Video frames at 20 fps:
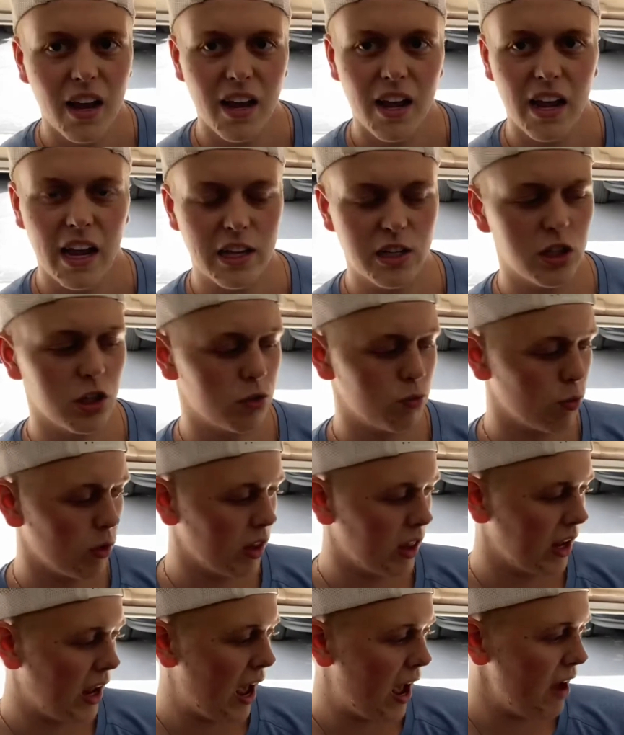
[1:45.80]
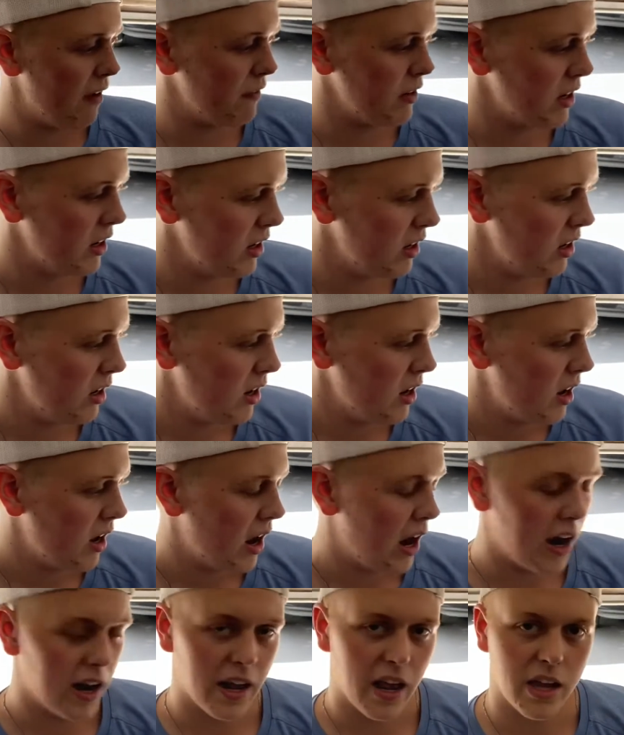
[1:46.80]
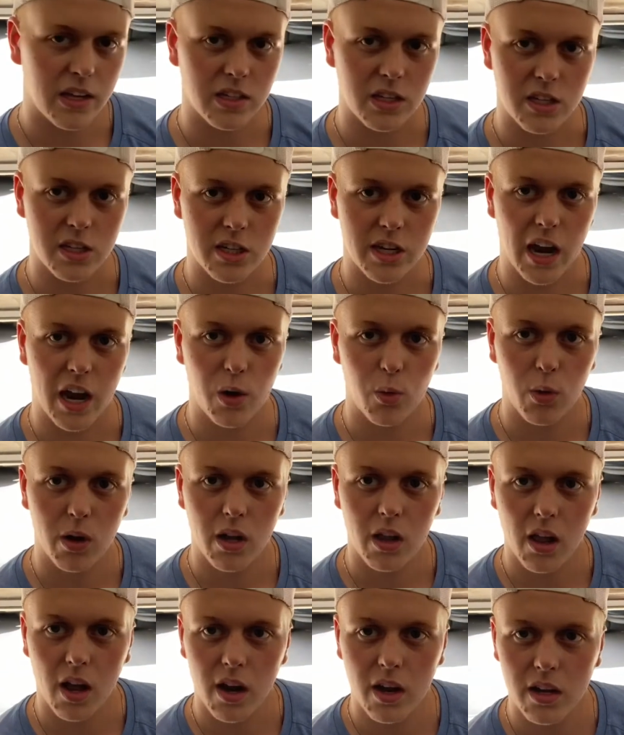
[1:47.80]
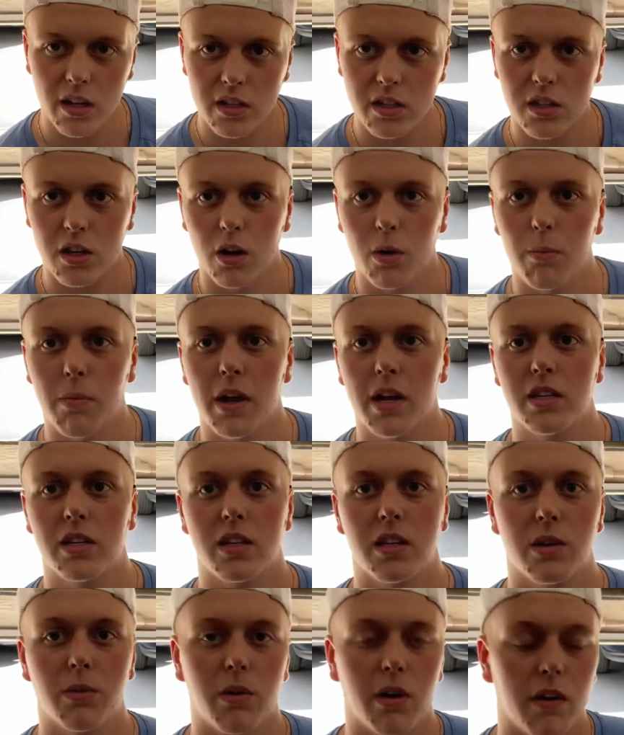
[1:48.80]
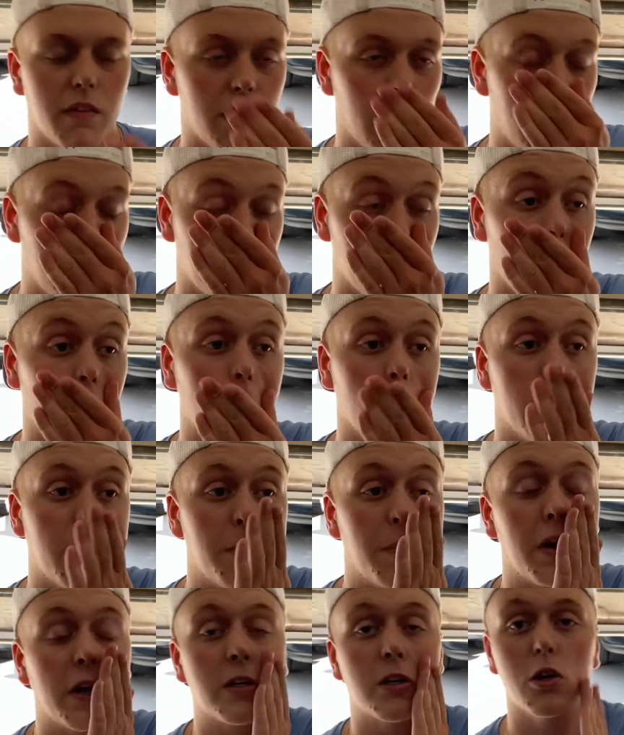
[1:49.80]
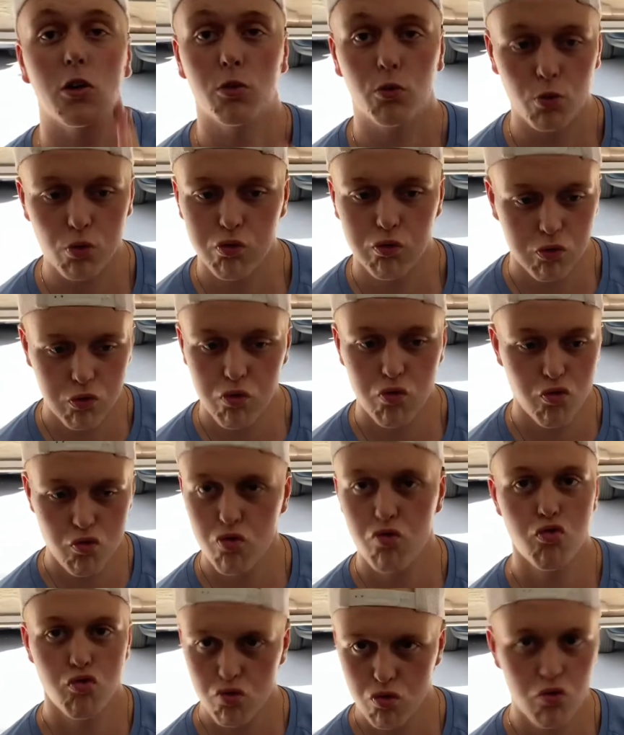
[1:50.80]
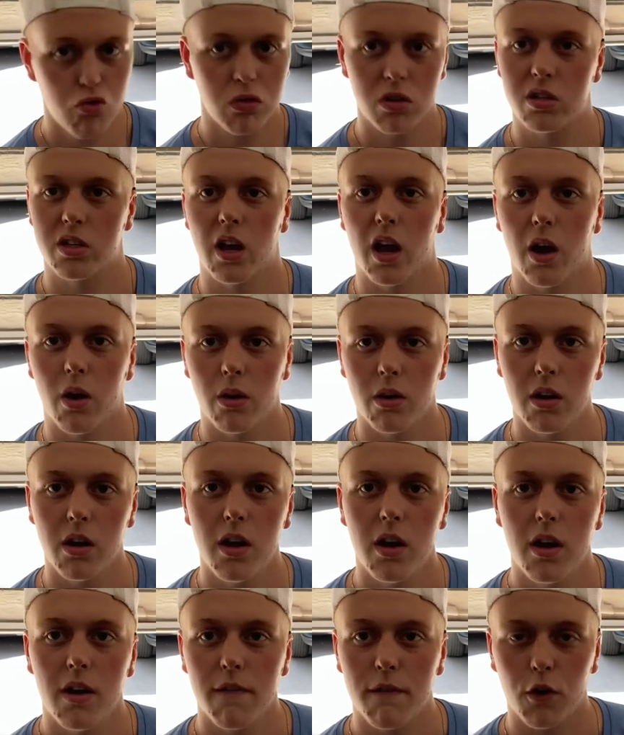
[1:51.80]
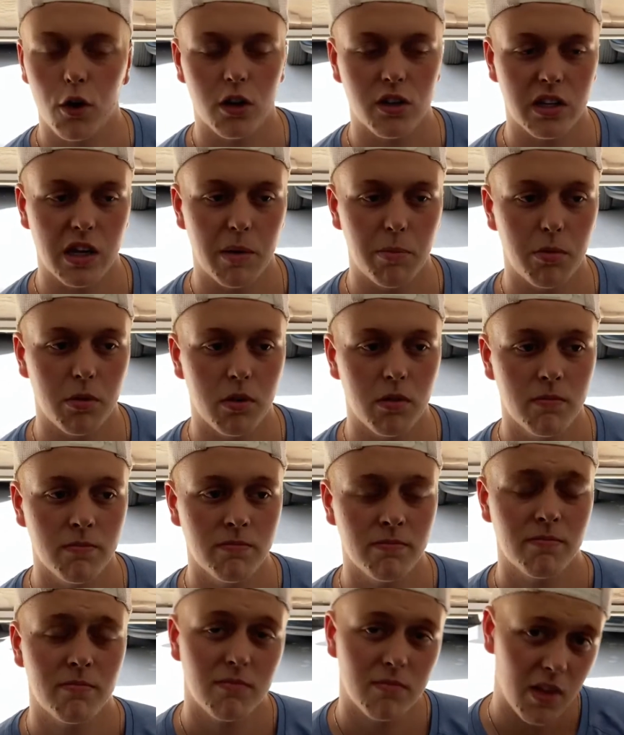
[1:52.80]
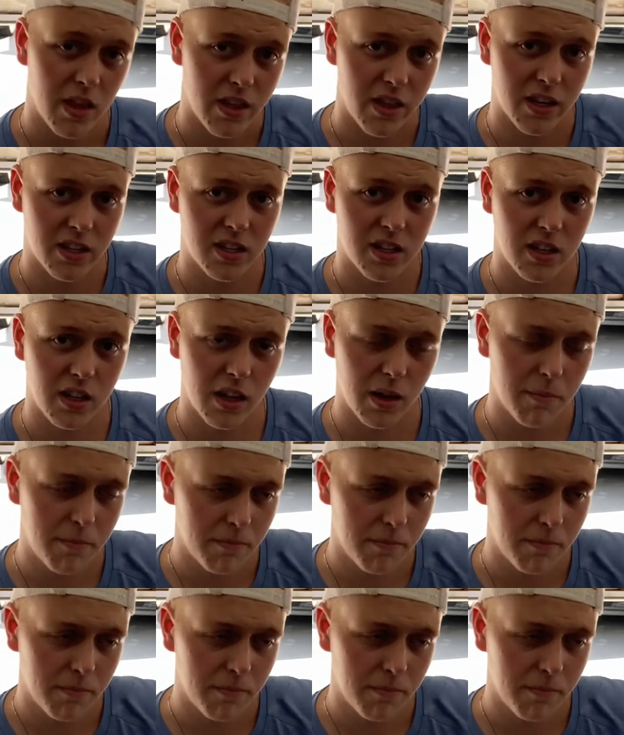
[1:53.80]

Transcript: it's just really heavy and it has a skeg wheel on it. So basically whenever I roll it, it makes a sound. For example, this clip.